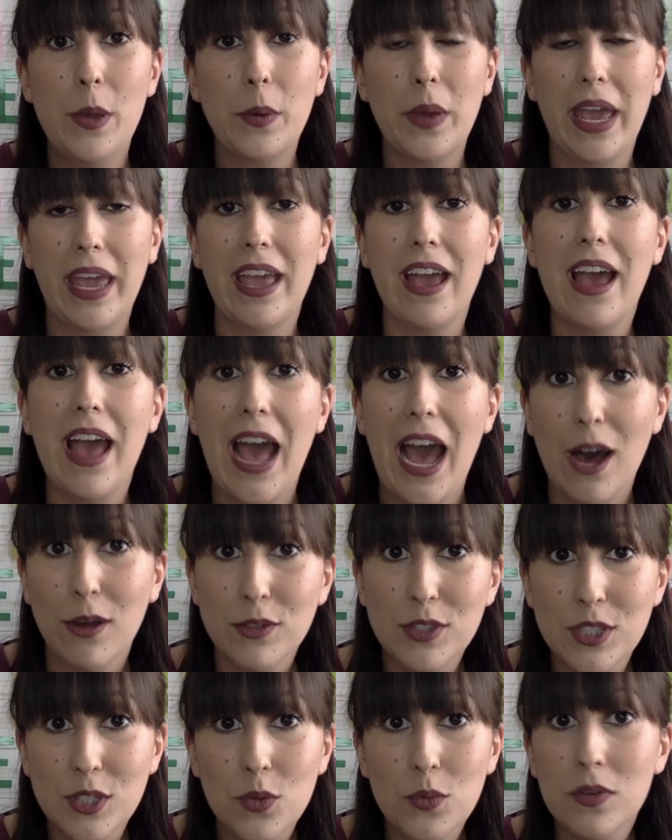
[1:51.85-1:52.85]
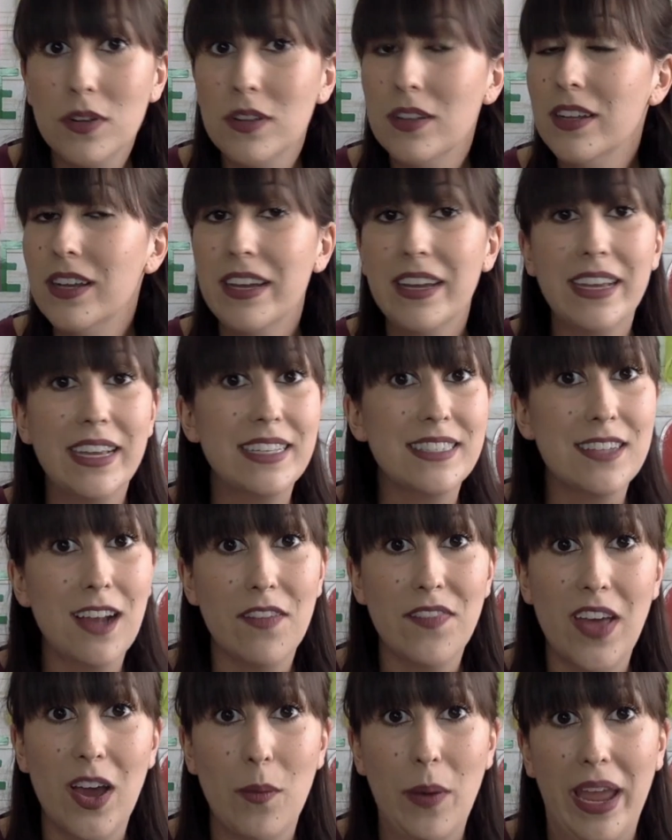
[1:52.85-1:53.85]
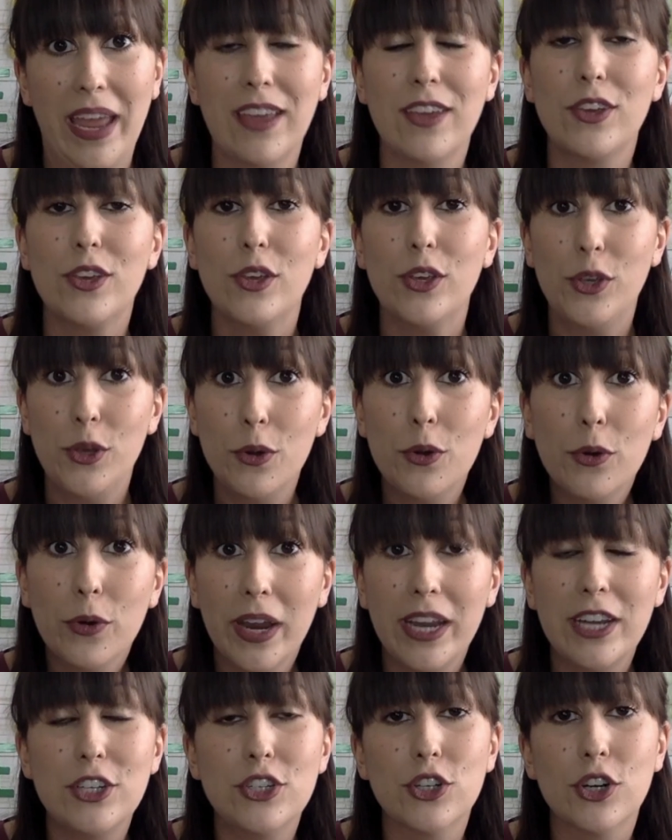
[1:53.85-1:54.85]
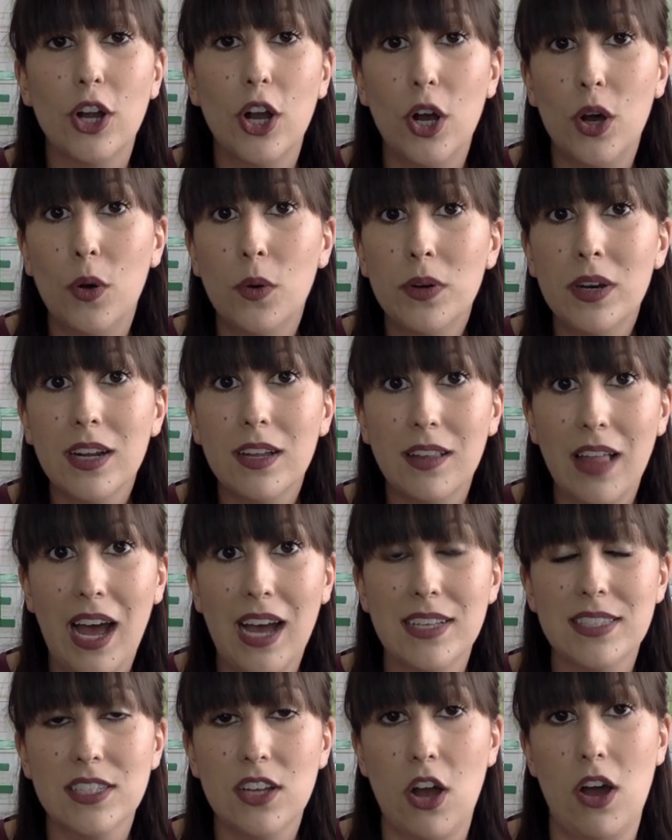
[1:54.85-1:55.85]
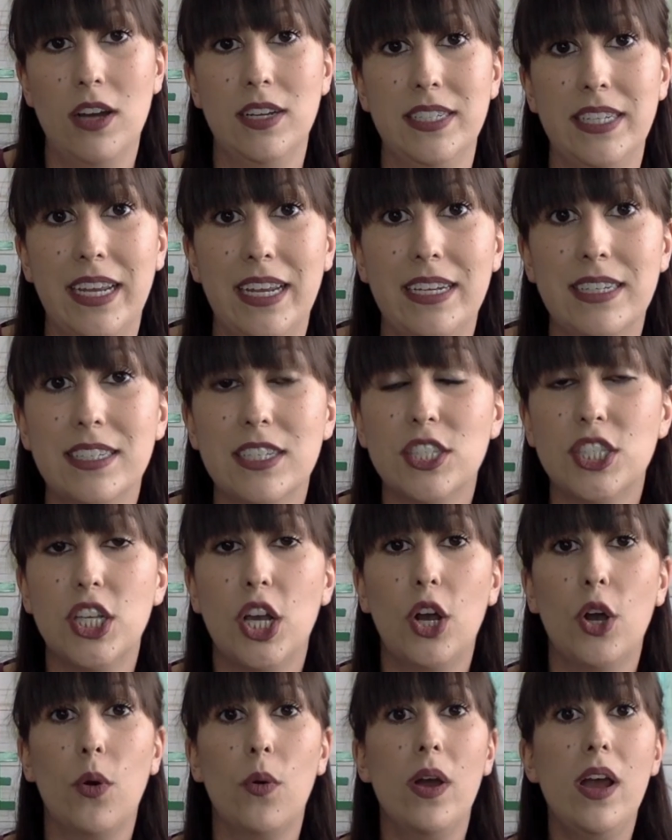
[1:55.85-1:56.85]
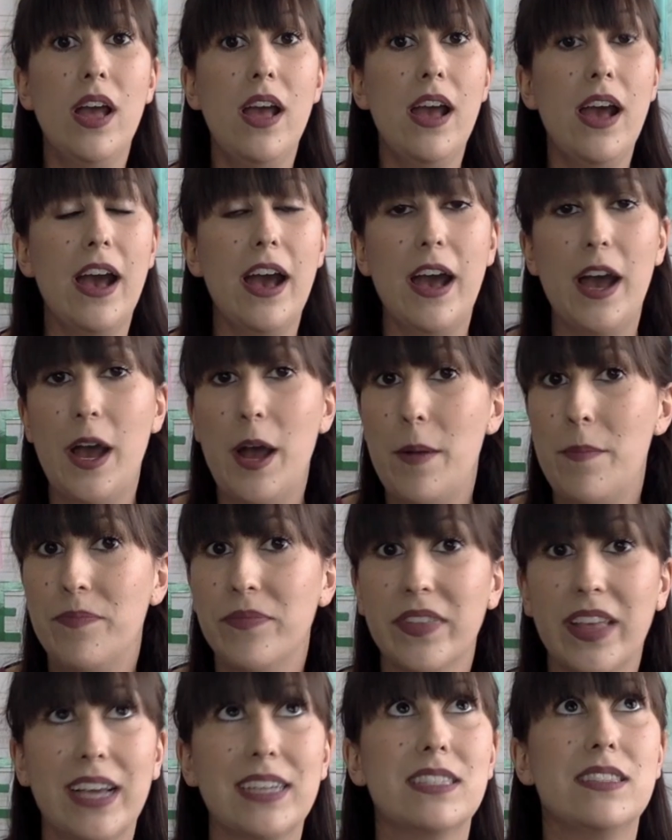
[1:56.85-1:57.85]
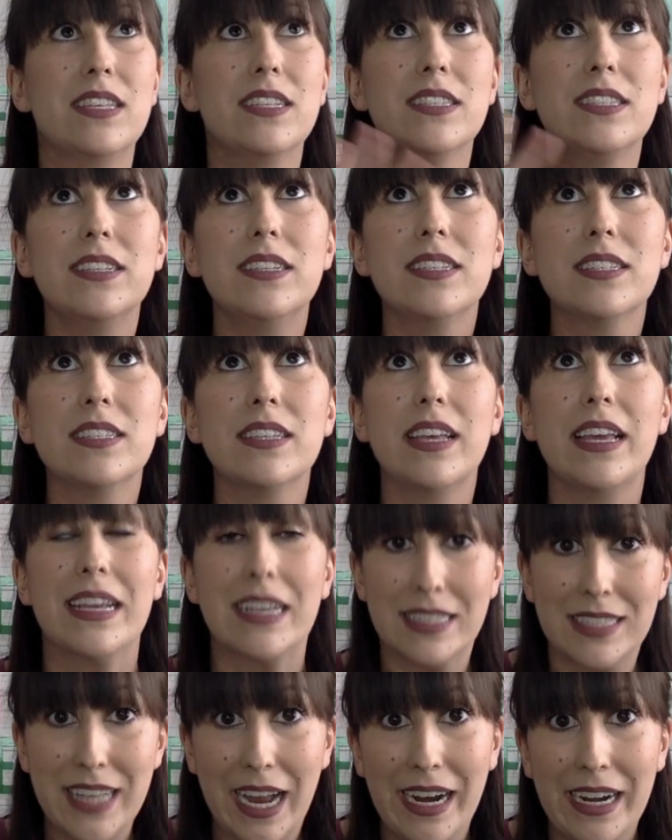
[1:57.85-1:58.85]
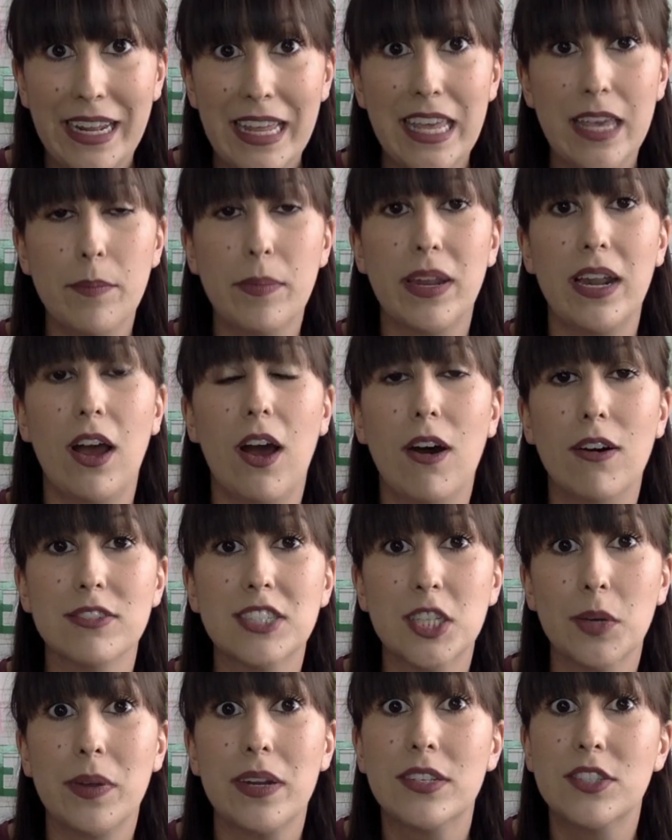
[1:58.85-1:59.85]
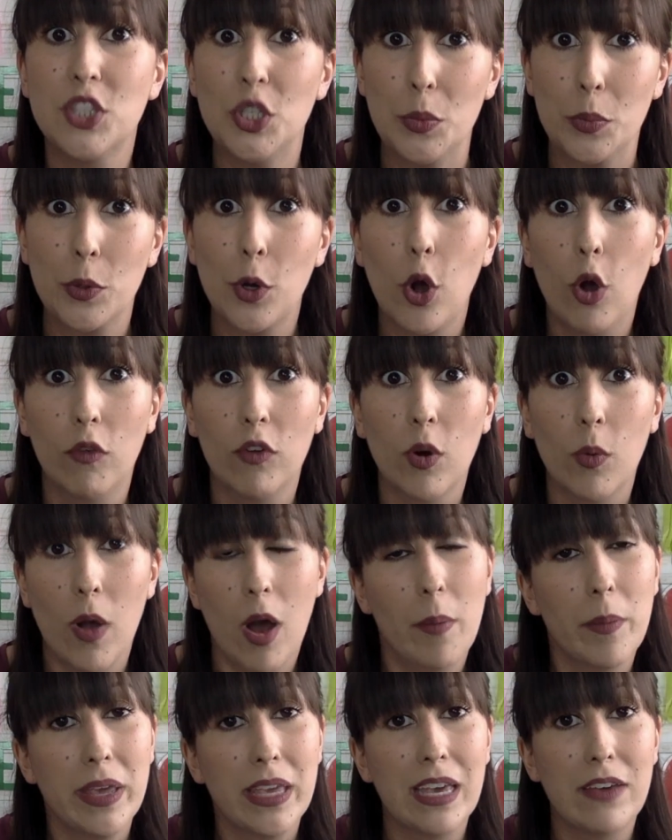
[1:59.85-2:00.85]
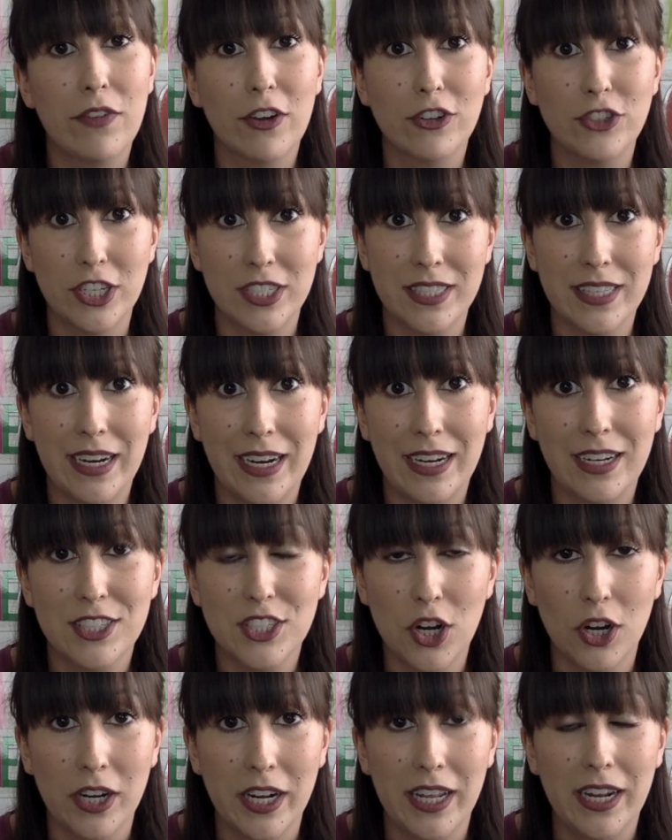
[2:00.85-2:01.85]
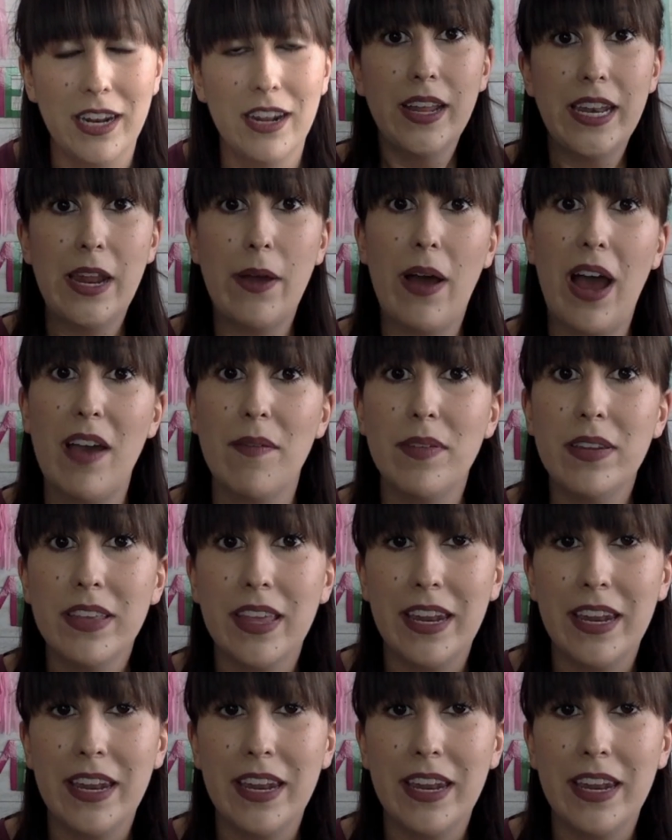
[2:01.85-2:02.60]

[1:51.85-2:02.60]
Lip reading: Okay, Outschool is not that way. You create your own class content. So guys, this is exciting, but also it is super overwhelming if you're just getting started. Now, I've been